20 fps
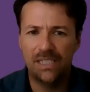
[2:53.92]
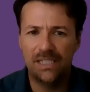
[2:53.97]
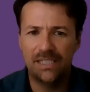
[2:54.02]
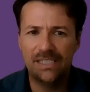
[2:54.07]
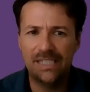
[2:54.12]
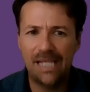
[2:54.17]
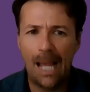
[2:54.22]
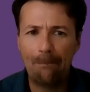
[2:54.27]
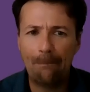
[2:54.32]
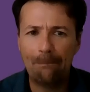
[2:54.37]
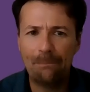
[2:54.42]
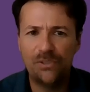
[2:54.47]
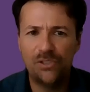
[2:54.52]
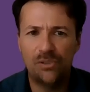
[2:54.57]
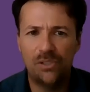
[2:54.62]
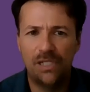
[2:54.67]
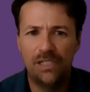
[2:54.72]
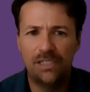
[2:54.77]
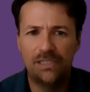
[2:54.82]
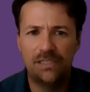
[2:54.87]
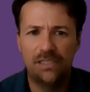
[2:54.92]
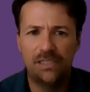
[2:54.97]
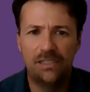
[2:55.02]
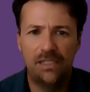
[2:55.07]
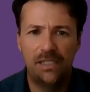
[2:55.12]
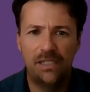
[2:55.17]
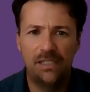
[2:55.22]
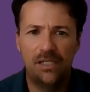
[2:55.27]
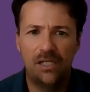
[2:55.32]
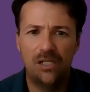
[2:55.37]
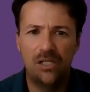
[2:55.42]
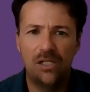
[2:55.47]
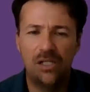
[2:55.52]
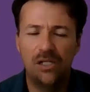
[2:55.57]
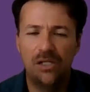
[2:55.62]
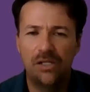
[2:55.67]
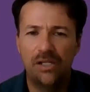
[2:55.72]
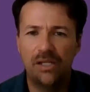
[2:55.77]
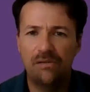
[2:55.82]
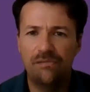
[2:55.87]
encapsulated in a
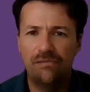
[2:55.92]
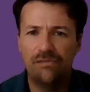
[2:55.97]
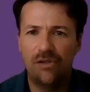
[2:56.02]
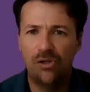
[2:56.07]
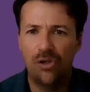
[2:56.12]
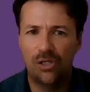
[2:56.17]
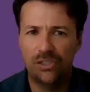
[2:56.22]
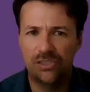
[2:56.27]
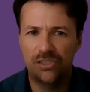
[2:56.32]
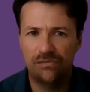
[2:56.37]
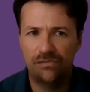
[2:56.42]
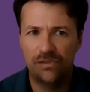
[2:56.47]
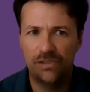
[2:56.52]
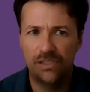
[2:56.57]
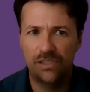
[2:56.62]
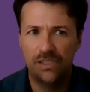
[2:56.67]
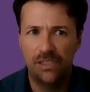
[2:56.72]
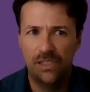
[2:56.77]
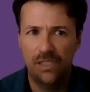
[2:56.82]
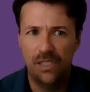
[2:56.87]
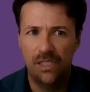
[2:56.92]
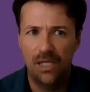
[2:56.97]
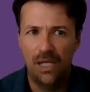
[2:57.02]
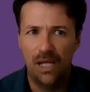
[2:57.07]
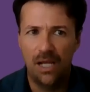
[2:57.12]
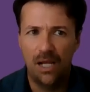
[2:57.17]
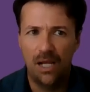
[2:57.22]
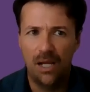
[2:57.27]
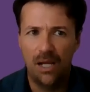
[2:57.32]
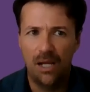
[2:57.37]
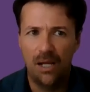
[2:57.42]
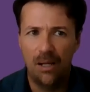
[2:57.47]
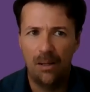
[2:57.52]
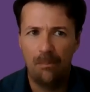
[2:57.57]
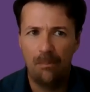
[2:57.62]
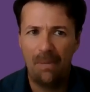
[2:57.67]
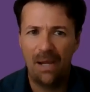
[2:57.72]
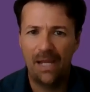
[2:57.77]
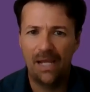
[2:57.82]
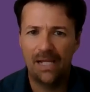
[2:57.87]
learning philosophy
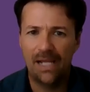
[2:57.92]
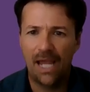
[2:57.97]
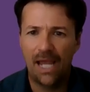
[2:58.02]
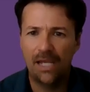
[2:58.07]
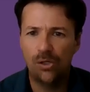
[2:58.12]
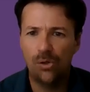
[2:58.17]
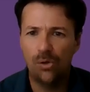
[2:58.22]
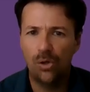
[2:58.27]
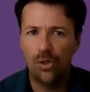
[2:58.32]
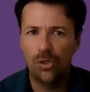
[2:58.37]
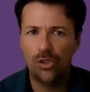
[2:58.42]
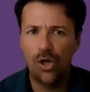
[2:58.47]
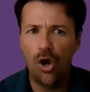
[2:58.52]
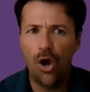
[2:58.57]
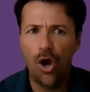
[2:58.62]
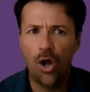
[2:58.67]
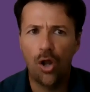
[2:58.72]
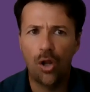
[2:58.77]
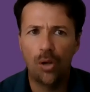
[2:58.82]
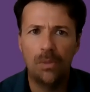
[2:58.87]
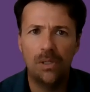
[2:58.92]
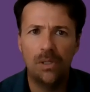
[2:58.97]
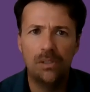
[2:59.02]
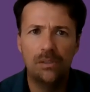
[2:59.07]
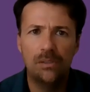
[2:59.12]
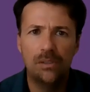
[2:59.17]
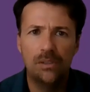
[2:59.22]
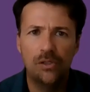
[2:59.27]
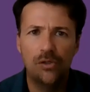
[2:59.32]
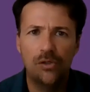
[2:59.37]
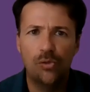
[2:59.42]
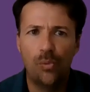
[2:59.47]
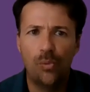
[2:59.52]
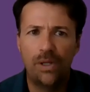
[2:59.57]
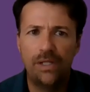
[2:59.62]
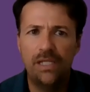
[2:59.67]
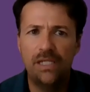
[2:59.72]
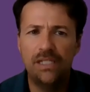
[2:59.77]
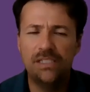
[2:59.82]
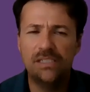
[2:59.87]
by a guy called Kolb
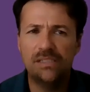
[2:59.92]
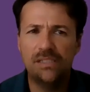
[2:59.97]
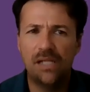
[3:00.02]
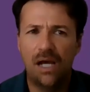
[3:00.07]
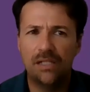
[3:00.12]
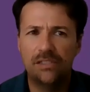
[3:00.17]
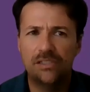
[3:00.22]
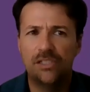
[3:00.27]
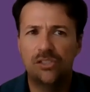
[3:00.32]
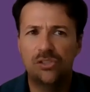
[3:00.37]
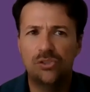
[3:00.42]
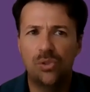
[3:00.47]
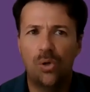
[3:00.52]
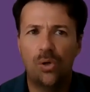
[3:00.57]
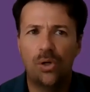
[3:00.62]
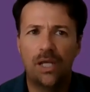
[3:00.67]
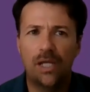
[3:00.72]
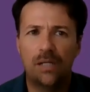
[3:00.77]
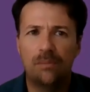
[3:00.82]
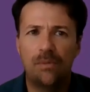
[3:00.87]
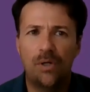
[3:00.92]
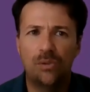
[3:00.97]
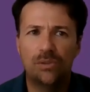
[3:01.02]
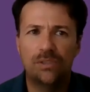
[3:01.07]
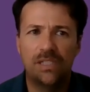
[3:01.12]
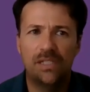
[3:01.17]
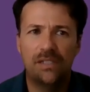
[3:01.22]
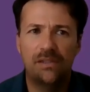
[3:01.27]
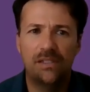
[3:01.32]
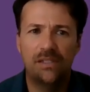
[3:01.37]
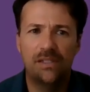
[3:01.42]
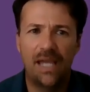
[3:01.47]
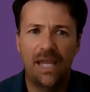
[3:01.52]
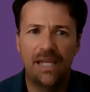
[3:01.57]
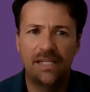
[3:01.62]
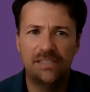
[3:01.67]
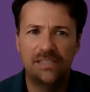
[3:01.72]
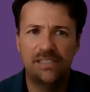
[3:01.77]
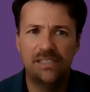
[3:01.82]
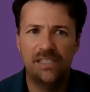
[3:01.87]
when he started talking about in the
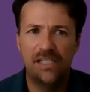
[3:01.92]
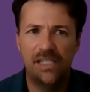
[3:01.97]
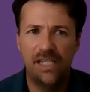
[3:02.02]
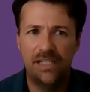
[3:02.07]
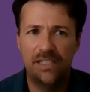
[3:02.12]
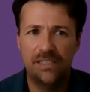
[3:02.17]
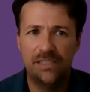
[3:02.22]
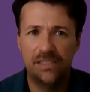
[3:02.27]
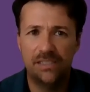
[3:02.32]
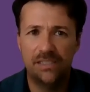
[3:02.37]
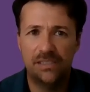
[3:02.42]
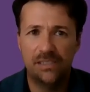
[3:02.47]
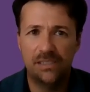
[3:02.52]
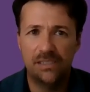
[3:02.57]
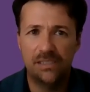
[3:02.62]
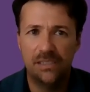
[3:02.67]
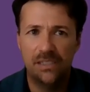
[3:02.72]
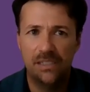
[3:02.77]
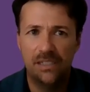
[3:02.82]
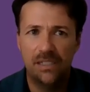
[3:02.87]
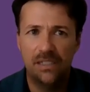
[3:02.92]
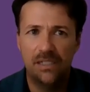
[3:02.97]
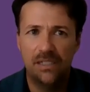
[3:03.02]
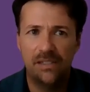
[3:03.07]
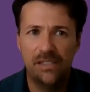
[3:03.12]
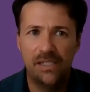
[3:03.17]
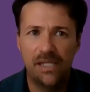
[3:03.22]
1980s, the